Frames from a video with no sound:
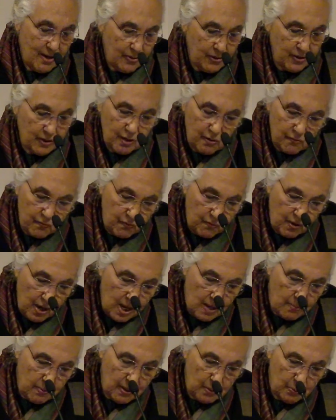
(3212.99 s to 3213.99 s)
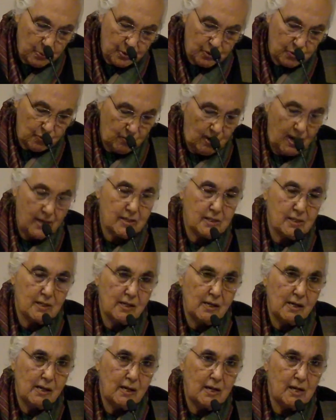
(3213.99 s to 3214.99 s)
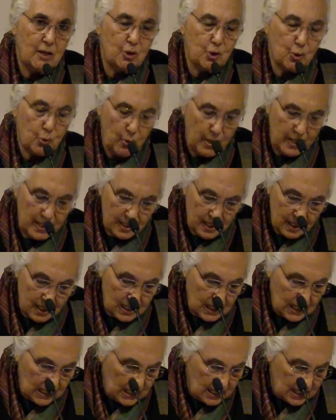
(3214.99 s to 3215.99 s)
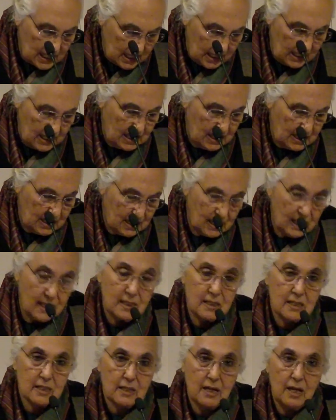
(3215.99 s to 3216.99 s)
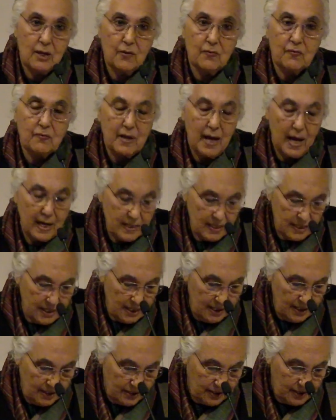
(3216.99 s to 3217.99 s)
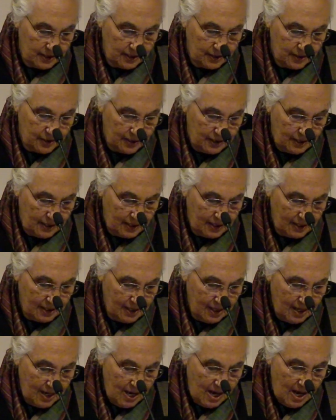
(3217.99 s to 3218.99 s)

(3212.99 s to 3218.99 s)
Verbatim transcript: that if Weber was writing in 2016 instead of 1916,